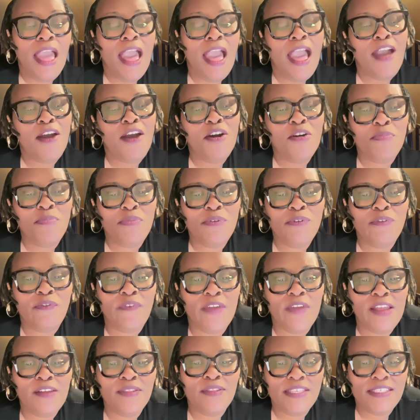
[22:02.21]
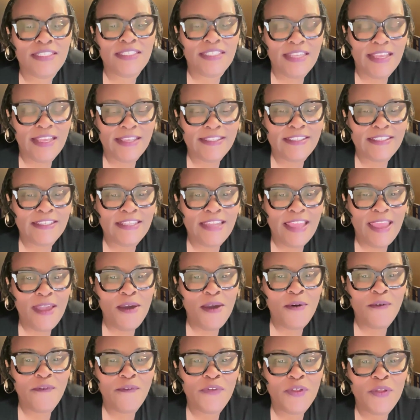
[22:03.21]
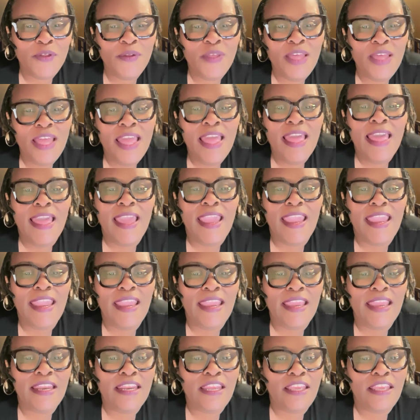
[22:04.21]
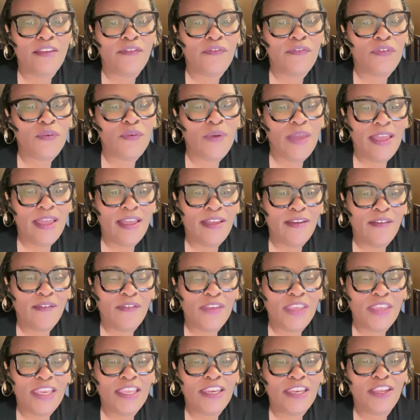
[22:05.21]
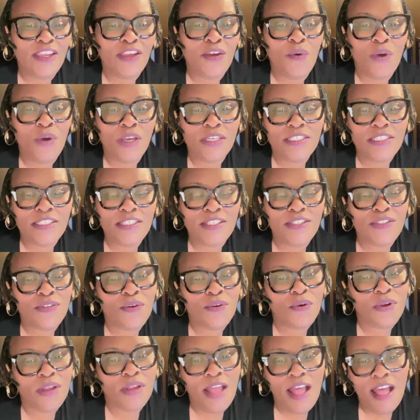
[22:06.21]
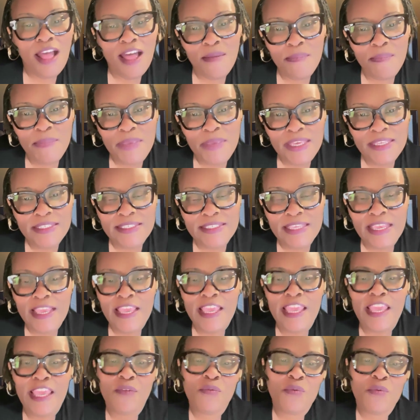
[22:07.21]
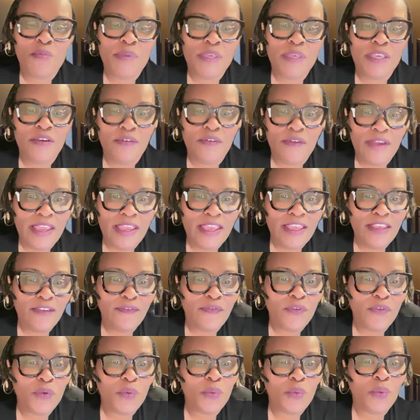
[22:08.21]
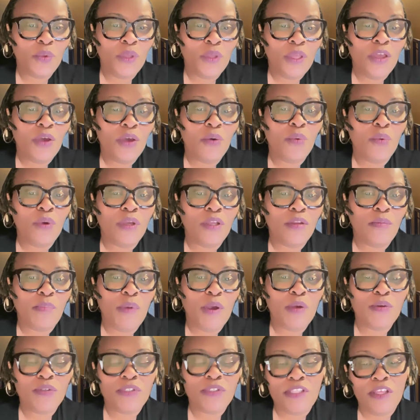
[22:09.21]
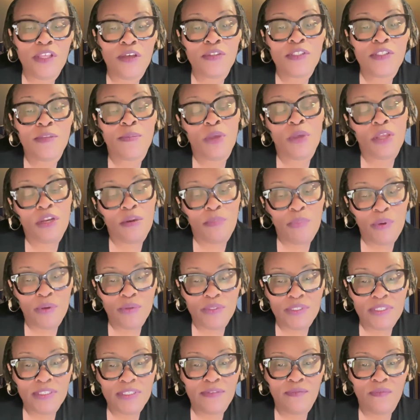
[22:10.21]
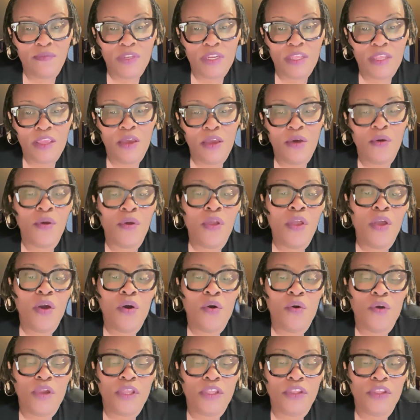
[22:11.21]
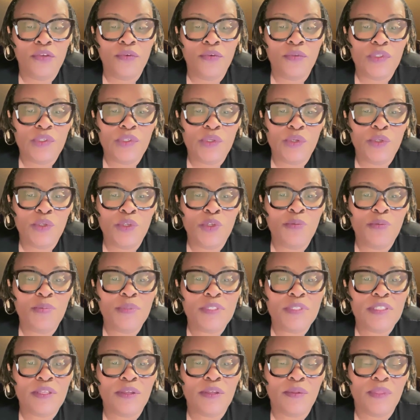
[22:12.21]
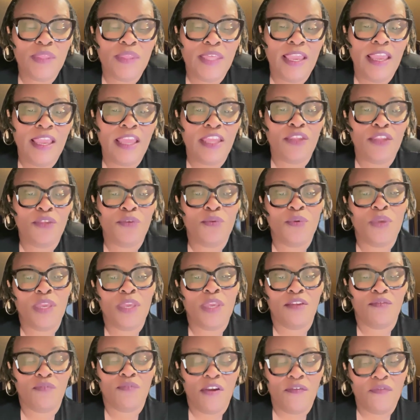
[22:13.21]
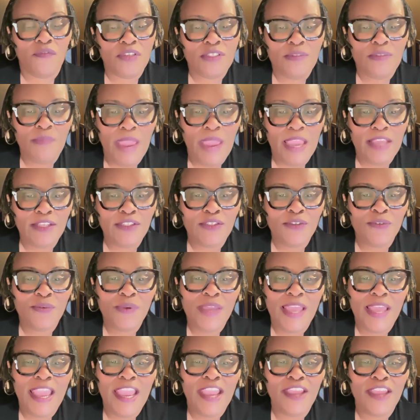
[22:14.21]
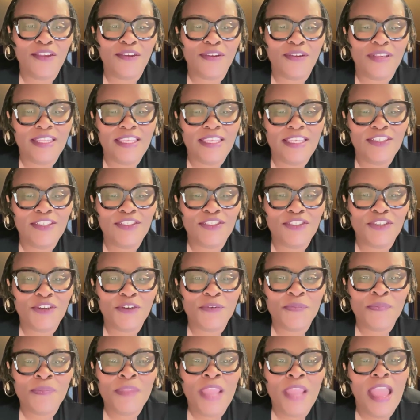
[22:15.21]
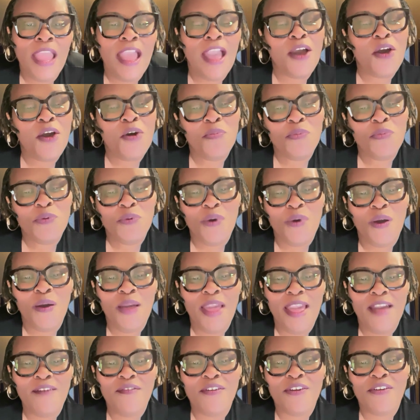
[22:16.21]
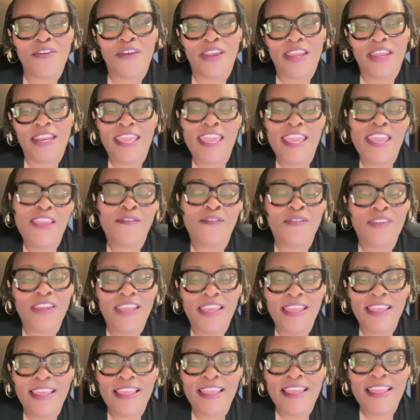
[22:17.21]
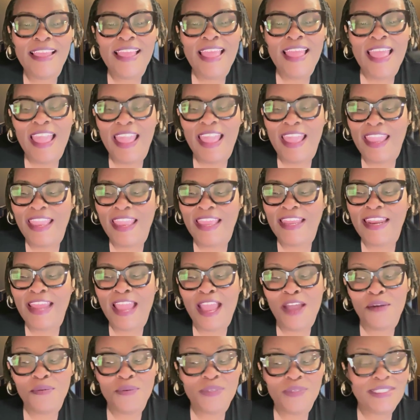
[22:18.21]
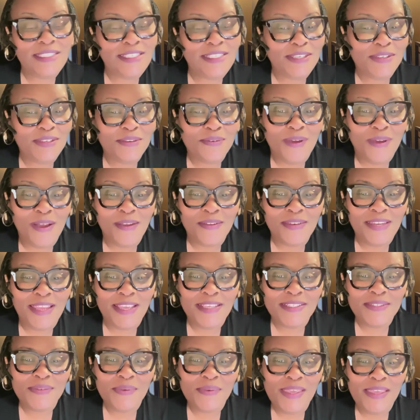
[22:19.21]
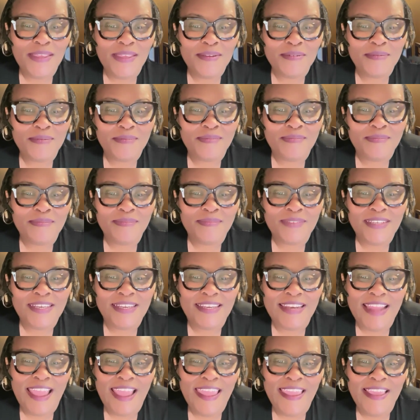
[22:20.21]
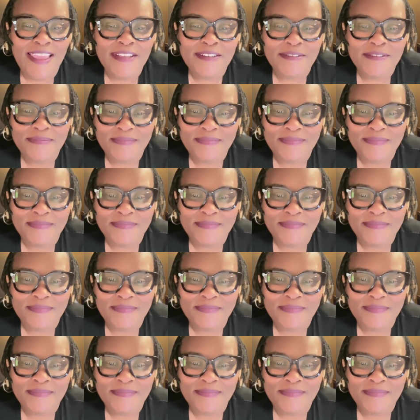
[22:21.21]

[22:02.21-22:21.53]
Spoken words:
I hope you found this lesson helpful, and if you have any questions or comments, it would be great if you would post those. I'm going to post this video on YouTube so that you can reference back to it at your leisure. I hope you all have a great evening, and I will see you all next week. Good night.